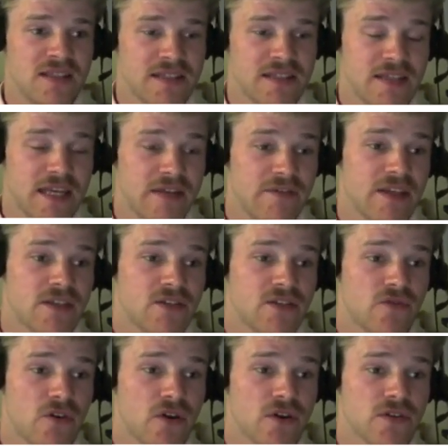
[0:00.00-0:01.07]
deliver these
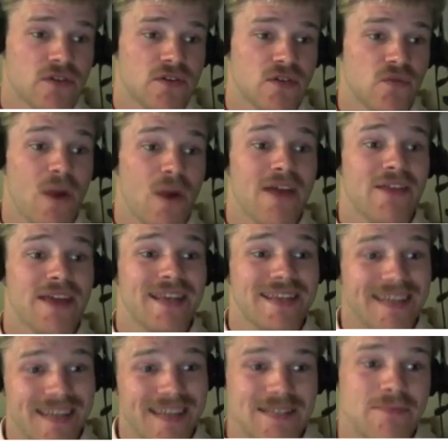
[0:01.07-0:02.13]
drugs to where they
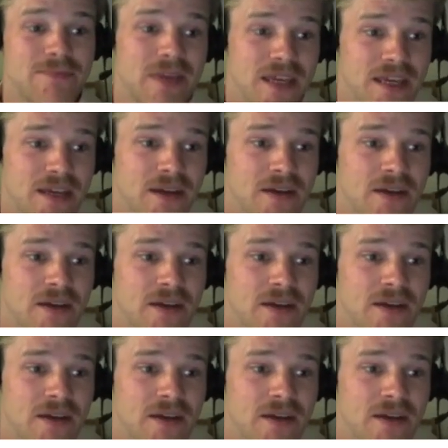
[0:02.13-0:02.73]
need to be,